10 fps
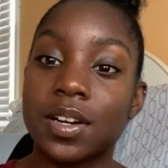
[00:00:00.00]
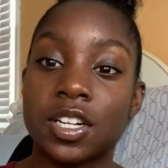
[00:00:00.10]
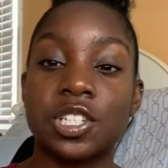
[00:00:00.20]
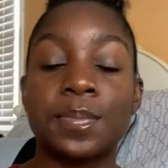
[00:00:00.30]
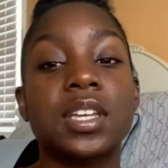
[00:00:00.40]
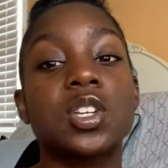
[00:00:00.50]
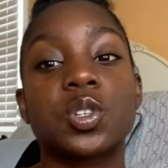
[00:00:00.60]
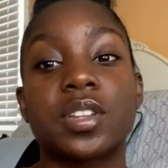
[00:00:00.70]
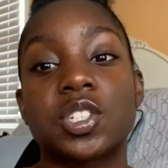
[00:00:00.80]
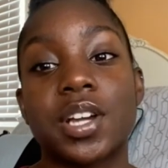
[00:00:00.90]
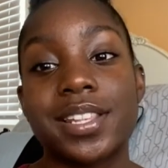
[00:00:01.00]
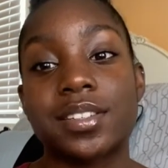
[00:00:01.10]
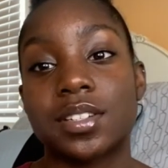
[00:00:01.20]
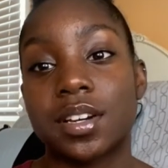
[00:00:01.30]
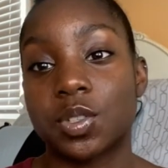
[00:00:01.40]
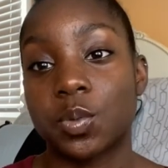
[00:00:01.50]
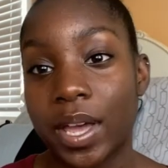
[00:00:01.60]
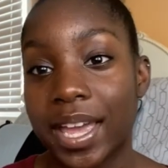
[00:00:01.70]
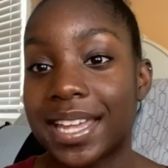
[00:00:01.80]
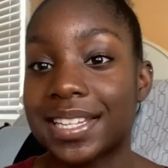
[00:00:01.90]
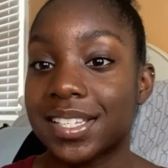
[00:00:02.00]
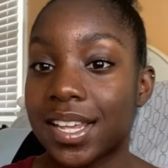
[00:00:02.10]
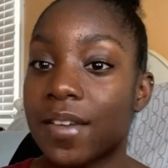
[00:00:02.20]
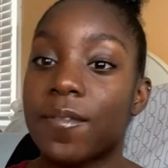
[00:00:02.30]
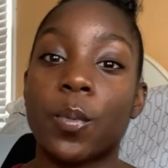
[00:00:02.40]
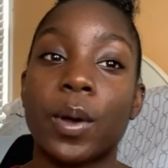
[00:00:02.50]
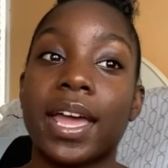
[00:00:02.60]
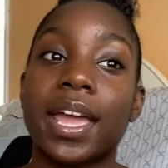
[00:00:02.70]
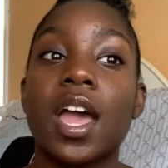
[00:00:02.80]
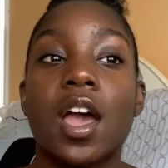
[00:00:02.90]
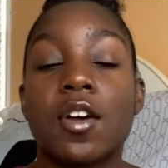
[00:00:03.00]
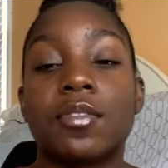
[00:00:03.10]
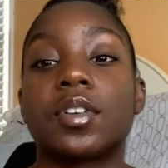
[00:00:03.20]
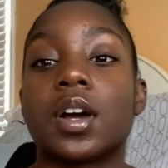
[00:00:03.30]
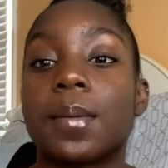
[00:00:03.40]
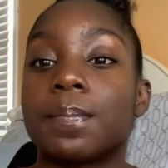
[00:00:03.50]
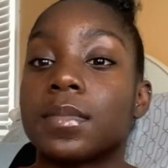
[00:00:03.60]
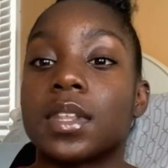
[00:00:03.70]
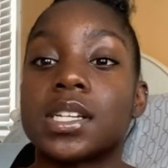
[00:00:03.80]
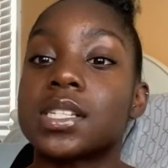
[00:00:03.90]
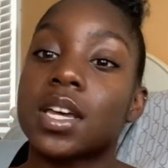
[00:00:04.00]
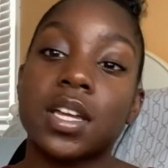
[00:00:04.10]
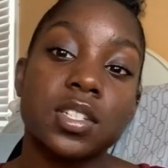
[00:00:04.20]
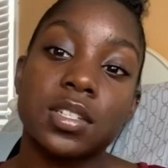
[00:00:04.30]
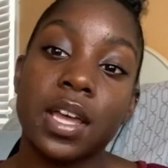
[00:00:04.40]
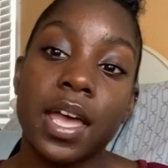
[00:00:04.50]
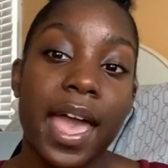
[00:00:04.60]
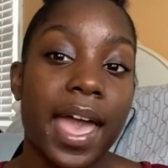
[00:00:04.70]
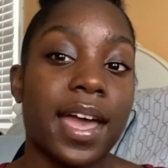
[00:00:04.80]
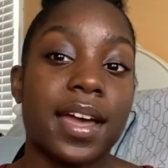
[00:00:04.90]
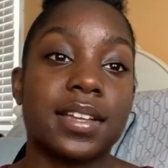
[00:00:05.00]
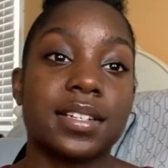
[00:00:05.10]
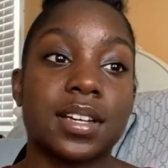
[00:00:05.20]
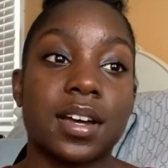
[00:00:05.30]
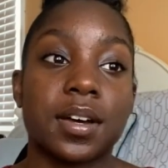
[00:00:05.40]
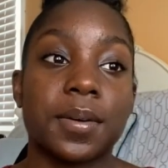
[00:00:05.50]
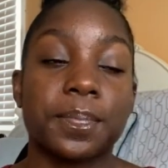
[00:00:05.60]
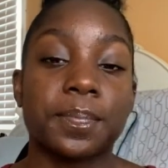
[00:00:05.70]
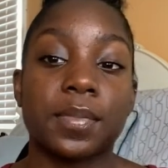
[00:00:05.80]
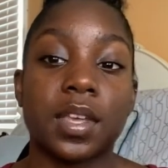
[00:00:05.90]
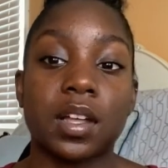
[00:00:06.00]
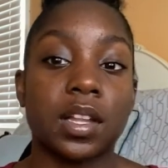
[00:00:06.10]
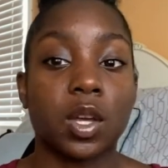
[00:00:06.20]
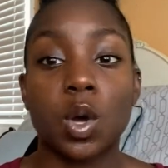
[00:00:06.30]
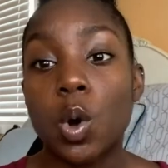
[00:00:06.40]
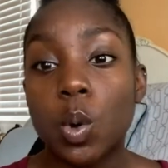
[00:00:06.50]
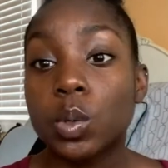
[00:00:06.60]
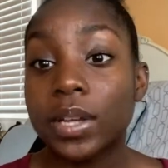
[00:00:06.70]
or just making sure that your ends are tucked away and safe away from the sun and like cold